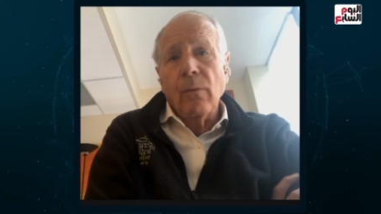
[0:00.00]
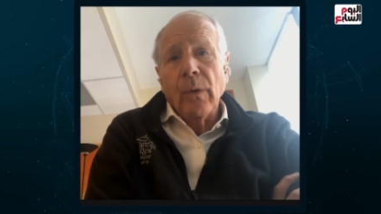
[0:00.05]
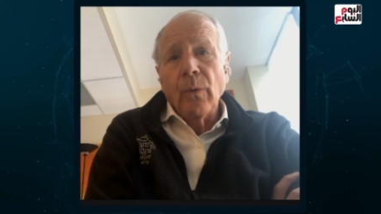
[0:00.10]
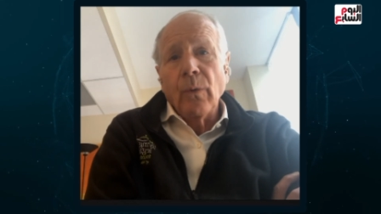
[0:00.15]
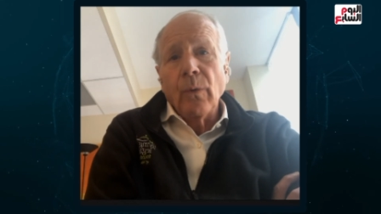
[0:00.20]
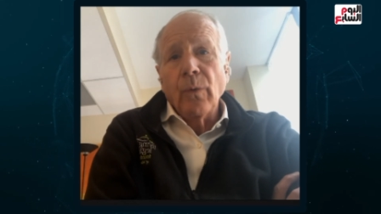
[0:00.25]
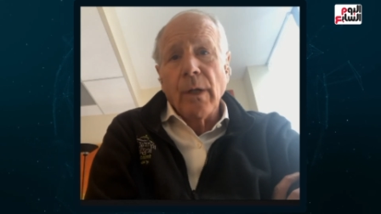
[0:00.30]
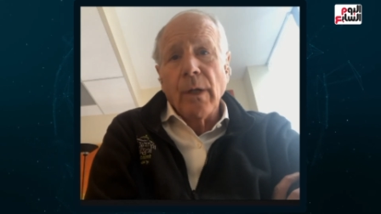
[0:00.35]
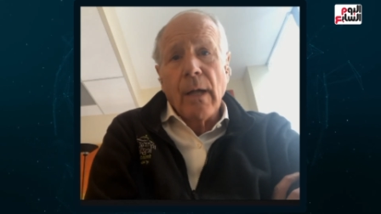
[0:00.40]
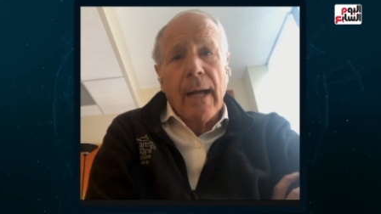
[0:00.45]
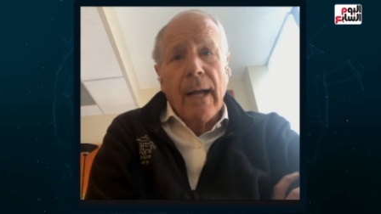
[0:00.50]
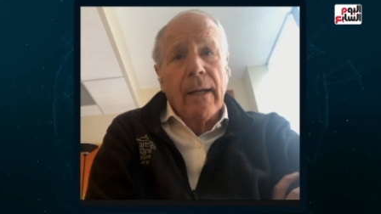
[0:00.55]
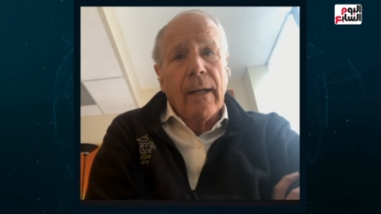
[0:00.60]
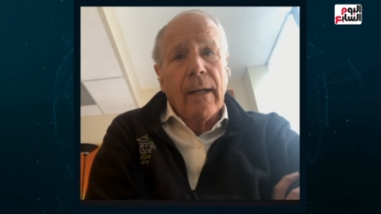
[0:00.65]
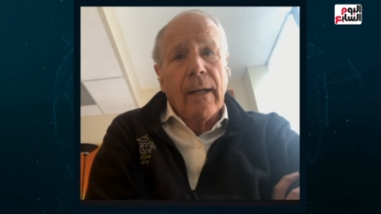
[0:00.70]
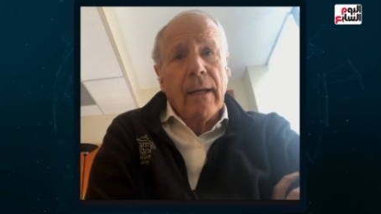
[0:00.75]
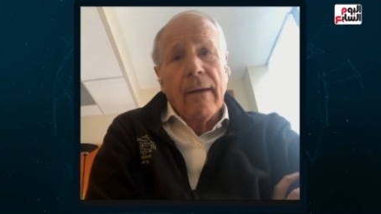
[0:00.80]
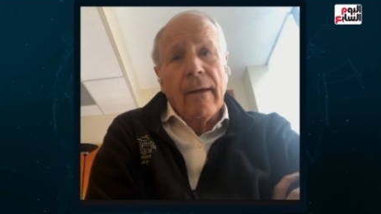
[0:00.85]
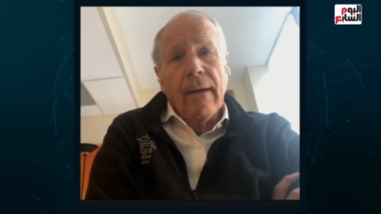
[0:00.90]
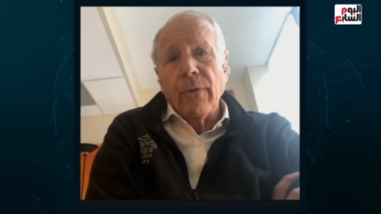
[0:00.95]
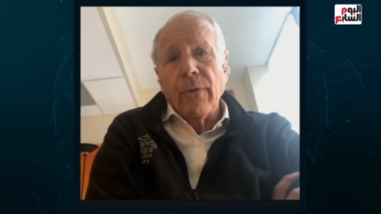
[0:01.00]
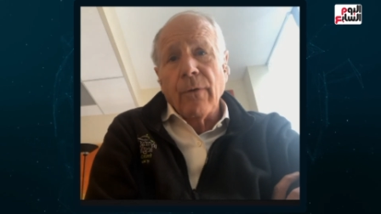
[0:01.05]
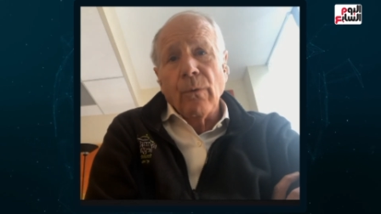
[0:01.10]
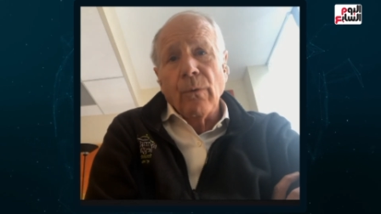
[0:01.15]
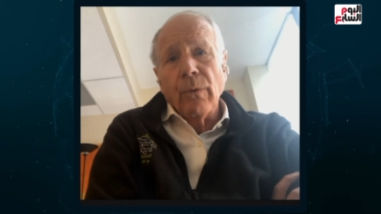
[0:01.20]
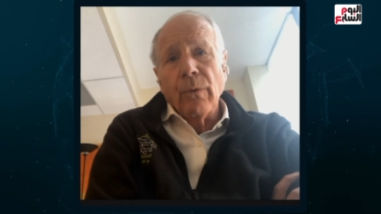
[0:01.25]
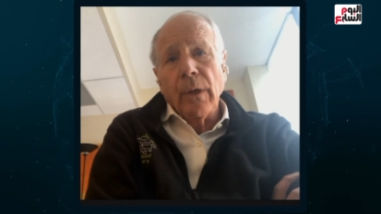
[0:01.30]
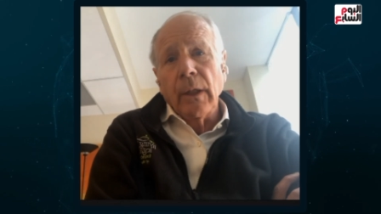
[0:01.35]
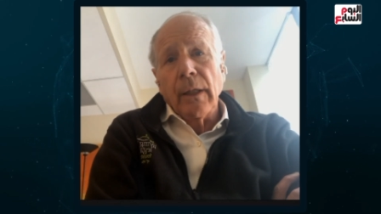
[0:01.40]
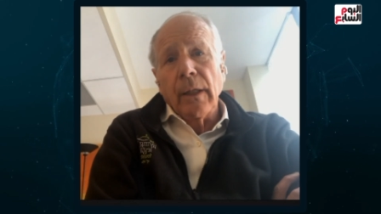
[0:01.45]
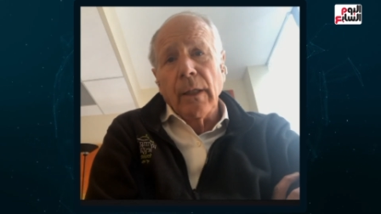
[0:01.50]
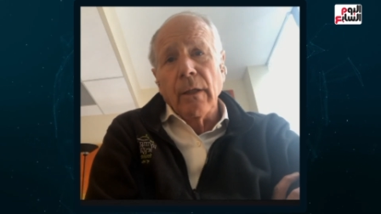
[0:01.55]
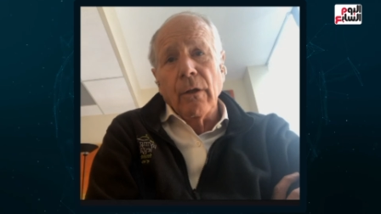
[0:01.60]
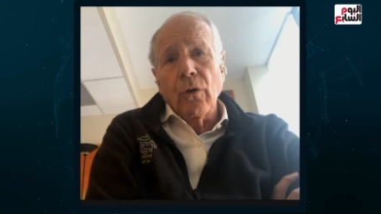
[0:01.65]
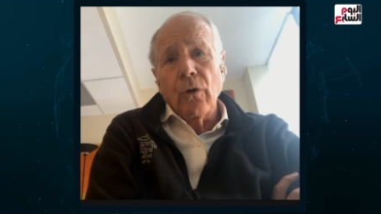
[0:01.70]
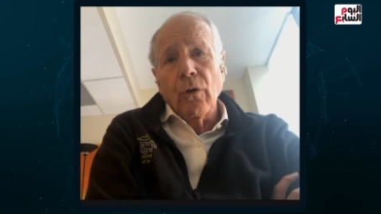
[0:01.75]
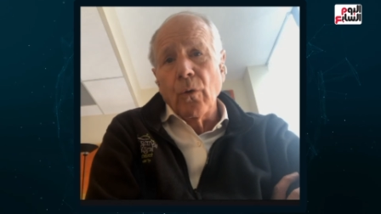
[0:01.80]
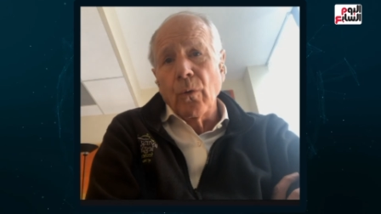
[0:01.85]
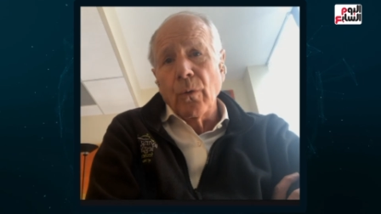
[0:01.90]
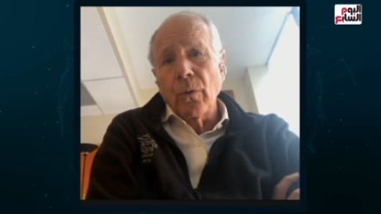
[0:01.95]
We would not ever really
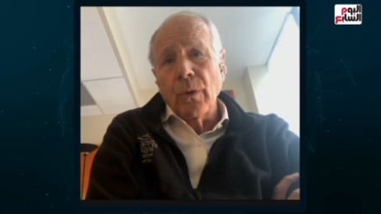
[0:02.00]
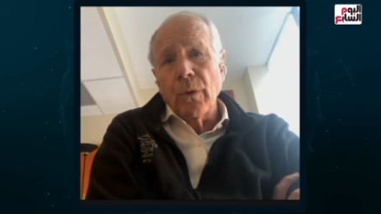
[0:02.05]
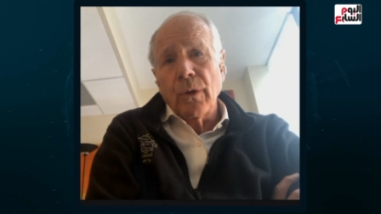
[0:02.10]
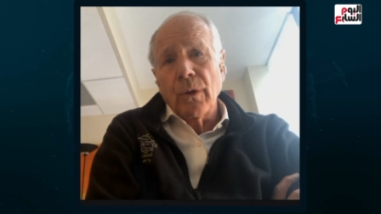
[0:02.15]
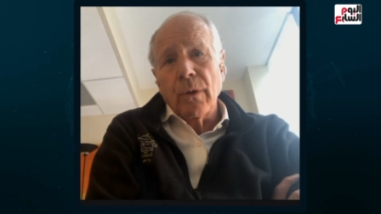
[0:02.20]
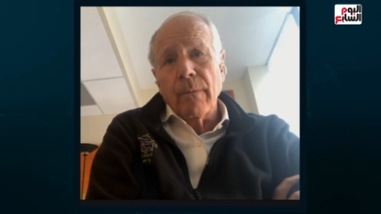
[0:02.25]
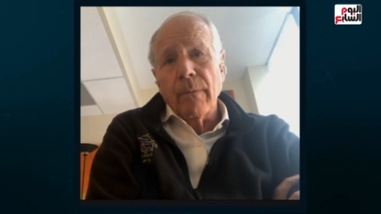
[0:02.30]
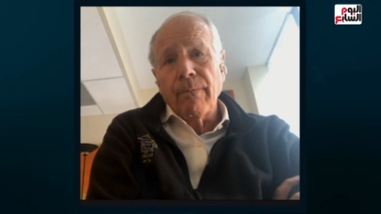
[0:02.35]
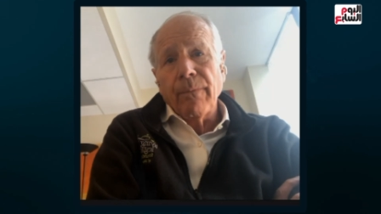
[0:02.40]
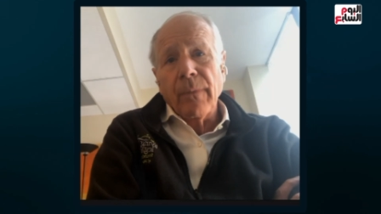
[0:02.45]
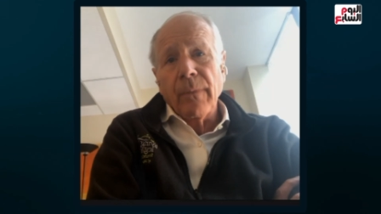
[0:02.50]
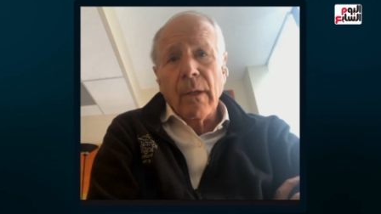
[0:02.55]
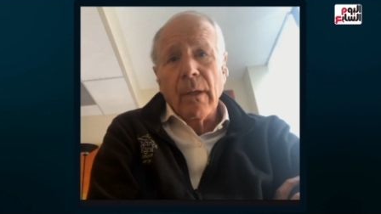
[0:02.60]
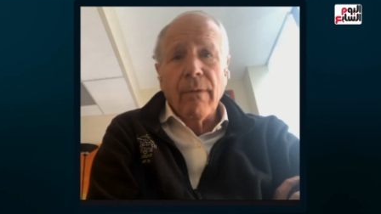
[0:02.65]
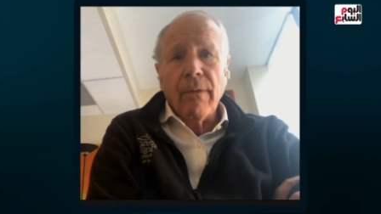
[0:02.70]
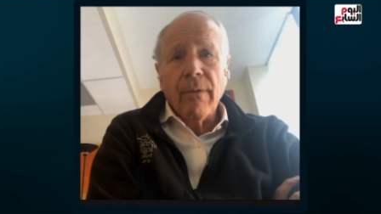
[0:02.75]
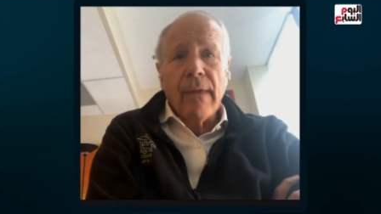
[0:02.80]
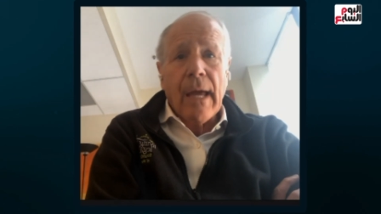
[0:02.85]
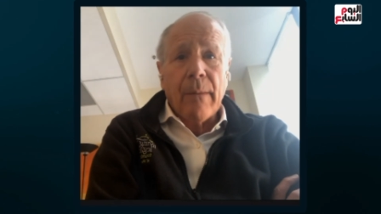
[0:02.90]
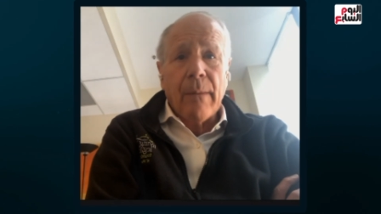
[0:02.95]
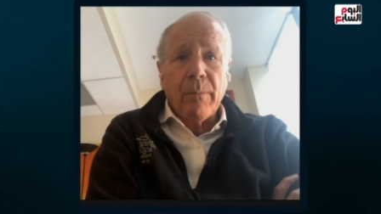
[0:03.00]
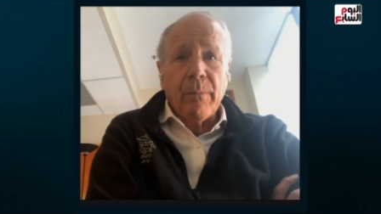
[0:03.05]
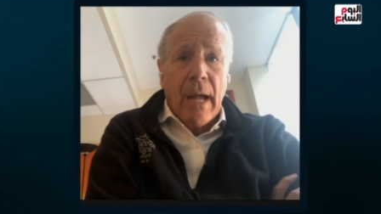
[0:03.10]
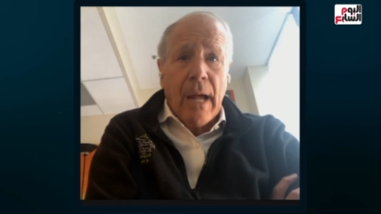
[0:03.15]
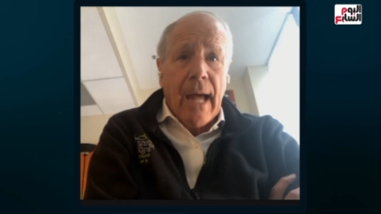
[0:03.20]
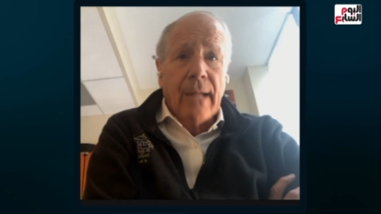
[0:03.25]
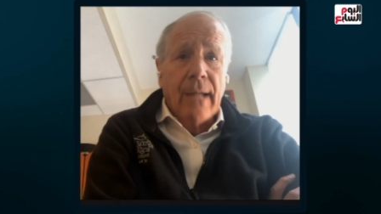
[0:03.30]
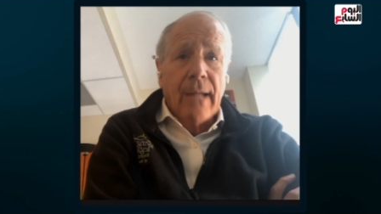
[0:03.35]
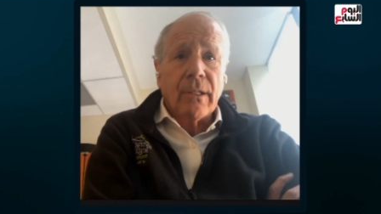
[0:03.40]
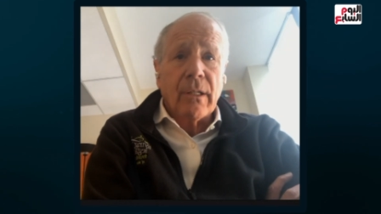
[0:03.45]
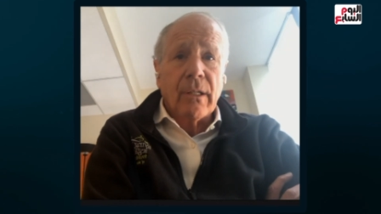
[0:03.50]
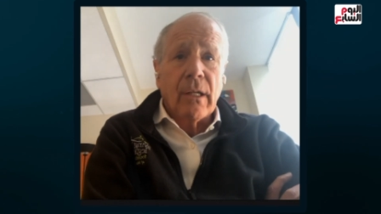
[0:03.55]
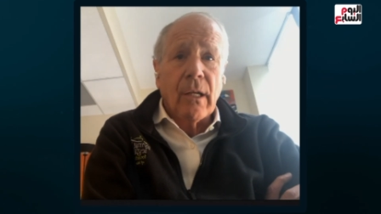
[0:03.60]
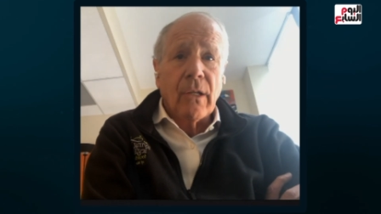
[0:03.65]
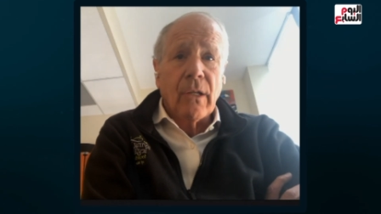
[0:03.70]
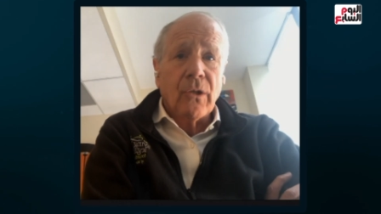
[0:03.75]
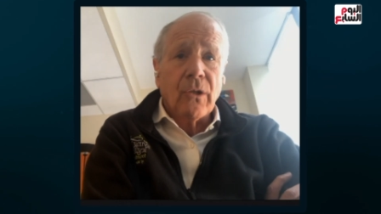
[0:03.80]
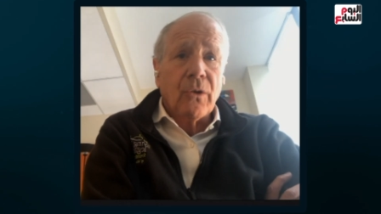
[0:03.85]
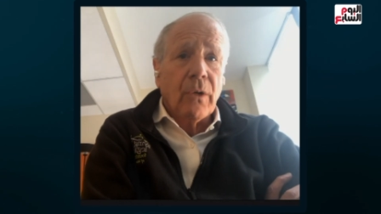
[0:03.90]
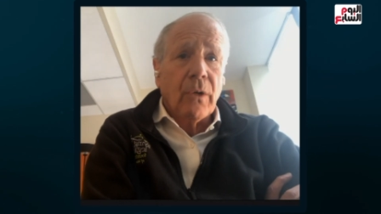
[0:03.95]
use that past
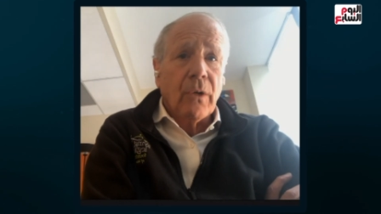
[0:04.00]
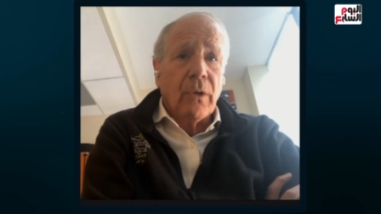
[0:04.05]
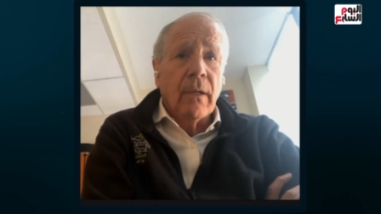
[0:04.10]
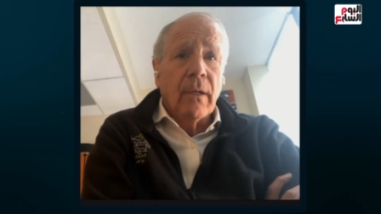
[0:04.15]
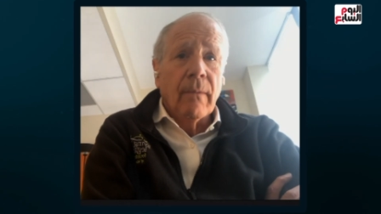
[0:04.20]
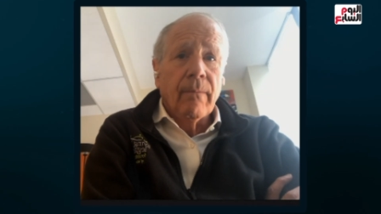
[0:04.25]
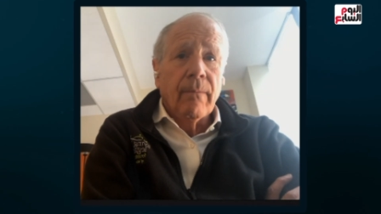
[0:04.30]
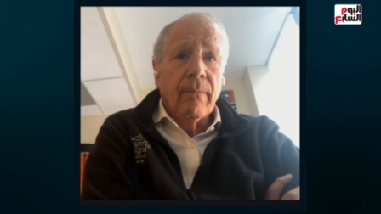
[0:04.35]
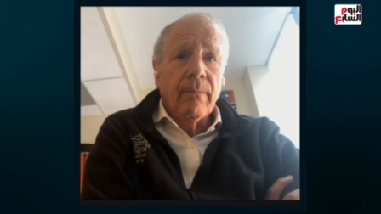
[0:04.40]
history